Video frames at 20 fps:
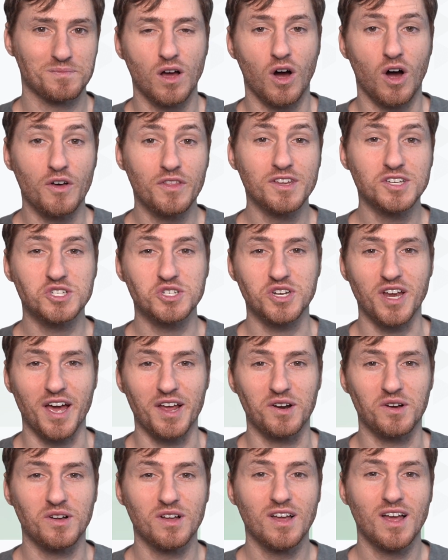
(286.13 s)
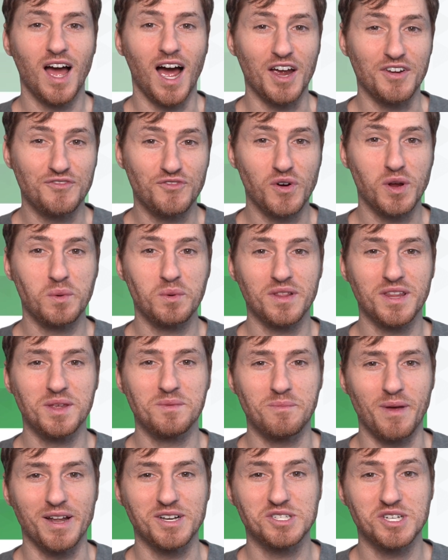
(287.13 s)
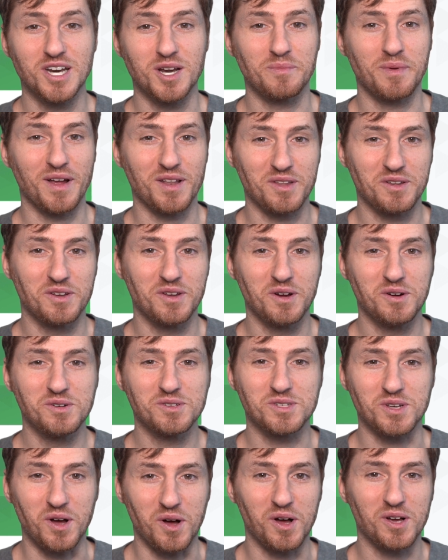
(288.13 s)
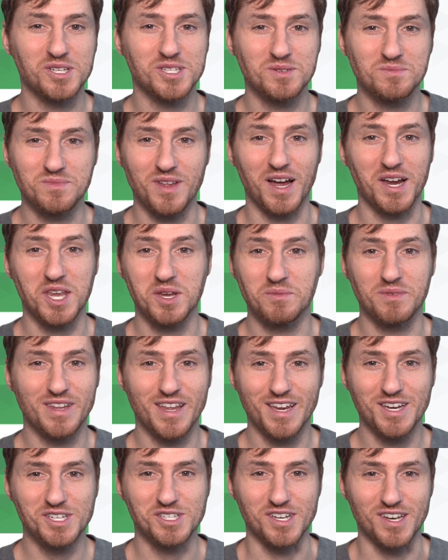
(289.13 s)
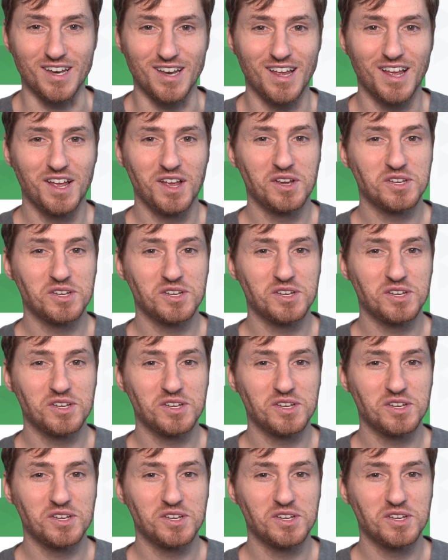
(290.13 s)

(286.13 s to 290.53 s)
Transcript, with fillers: On this channel, I frequently mention about Linode's awesome documentation.